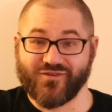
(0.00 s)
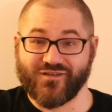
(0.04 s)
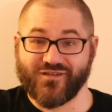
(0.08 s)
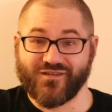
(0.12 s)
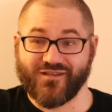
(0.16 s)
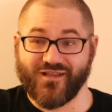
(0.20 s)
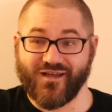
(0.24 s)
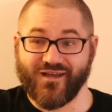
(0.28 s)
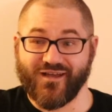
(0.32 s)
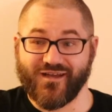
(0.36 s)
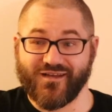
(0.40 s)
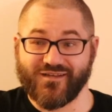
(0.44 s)

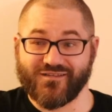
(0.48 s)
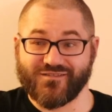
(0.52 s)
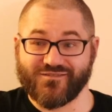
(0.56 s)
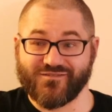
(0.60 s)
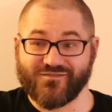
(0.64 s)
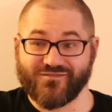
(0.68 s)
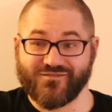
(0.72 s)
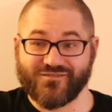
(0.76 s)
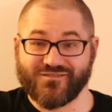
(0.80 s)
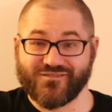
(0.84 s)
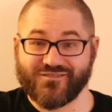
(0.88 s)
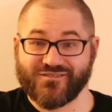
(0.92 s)
class
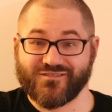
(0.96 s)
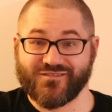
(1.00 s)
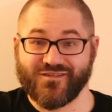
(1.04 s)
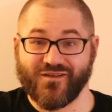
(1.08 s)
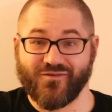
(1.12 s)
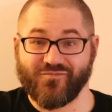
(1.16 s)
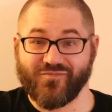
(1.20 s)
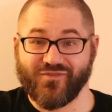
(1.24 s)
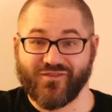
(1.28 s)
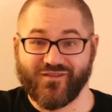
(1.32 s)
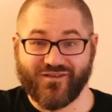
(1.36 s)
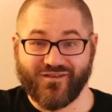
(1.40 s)
or
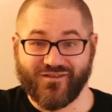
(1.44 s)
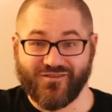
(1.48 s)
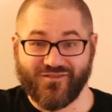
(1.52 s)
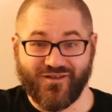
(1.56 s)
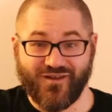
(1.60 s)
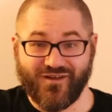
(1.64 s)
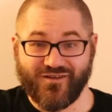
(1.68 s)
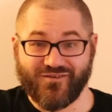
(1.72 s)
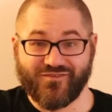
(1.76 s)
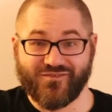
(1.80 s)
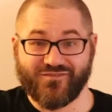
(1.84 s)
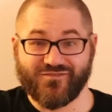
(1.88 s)
something
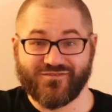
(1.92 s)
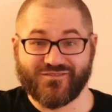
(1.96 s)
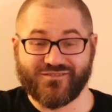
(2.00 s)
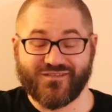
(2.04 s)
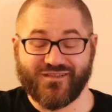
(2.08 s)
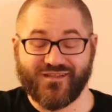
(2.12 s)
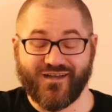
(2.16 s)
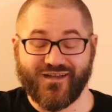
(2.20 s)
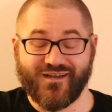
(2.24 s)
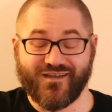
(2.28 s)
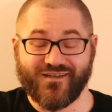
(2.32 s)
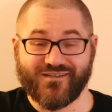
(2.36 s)
along those
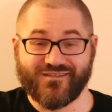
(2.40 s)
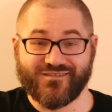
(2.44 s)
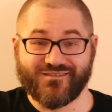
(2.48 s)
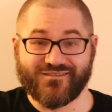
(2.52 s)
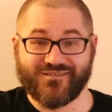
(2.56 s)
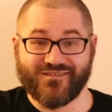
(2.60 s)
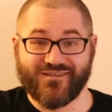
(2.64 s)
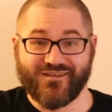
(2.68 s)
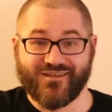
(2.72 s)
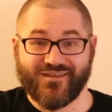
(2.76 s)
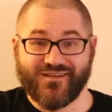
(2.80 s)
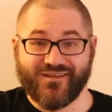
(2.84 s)

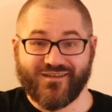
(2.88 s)
lines.